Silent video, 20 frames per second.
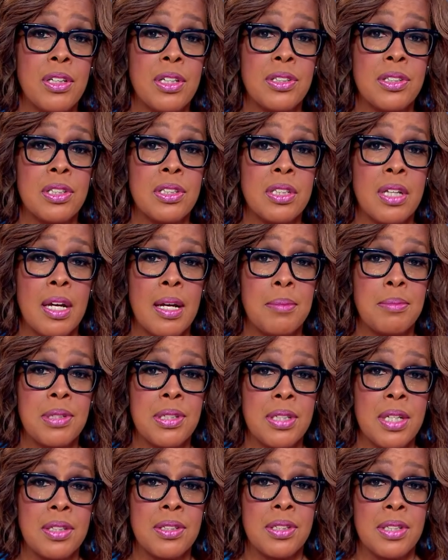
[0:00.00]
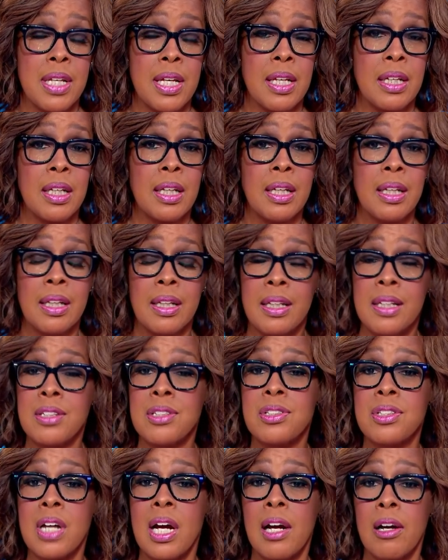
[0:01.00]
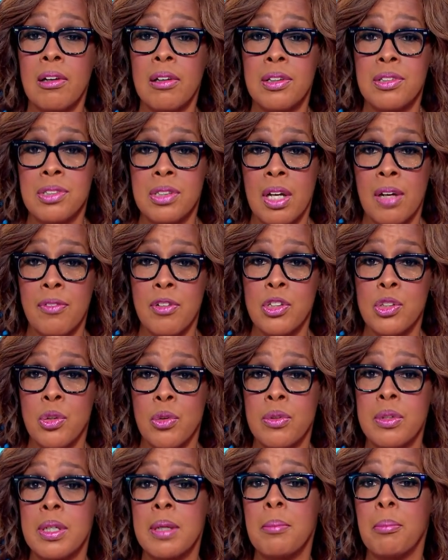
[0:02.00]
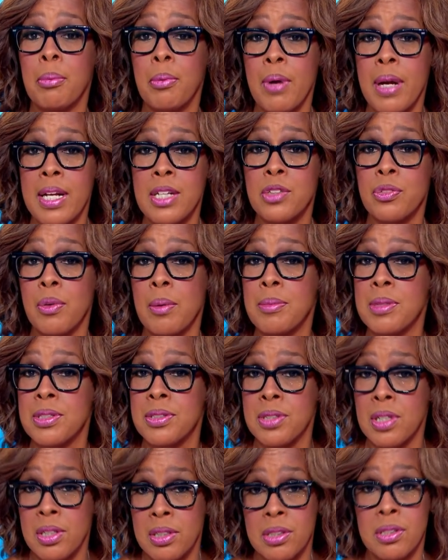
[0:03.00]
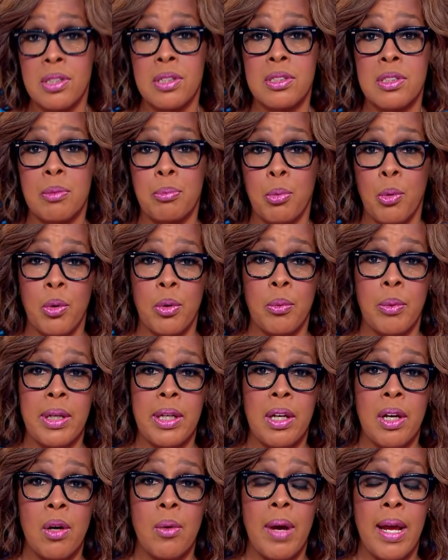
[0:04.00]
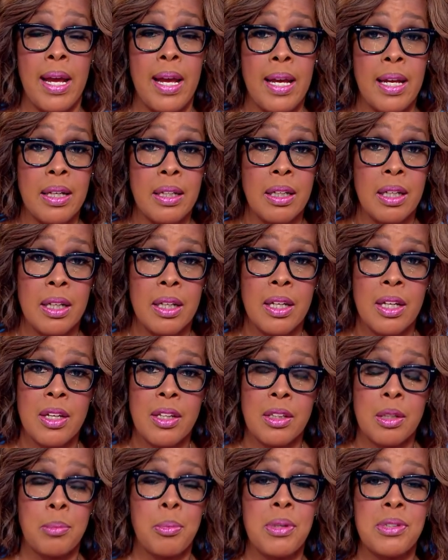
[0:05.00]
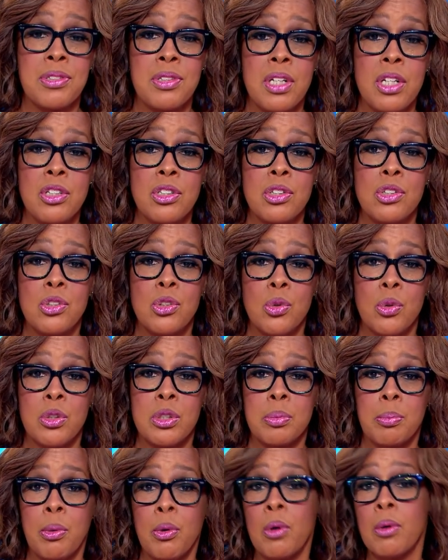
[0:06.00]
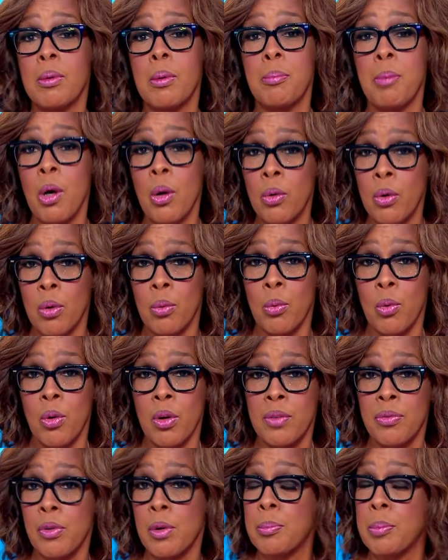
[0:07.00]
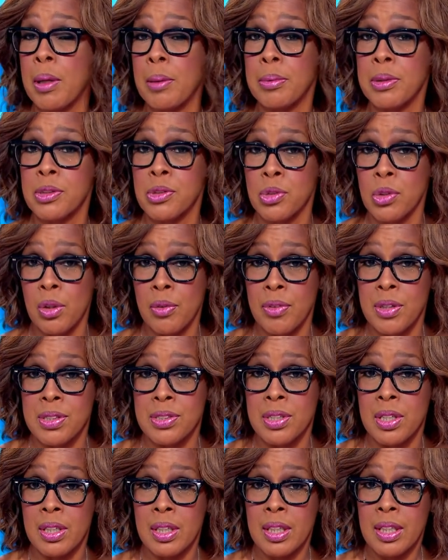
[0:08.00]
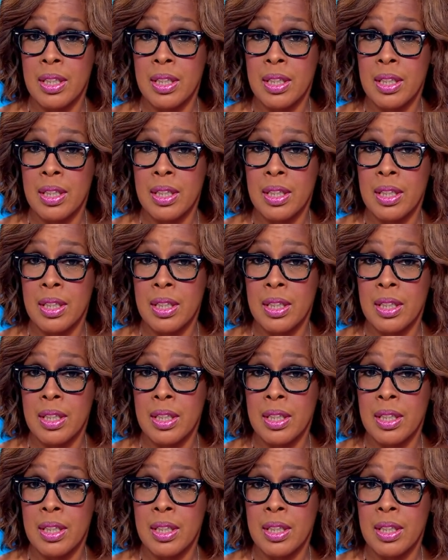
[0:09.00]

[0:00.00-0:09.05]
dozen times since then. His tireless coverage earned him praise from the citizens of Puerto Rico and the prestigious George Polk Award for Public Service.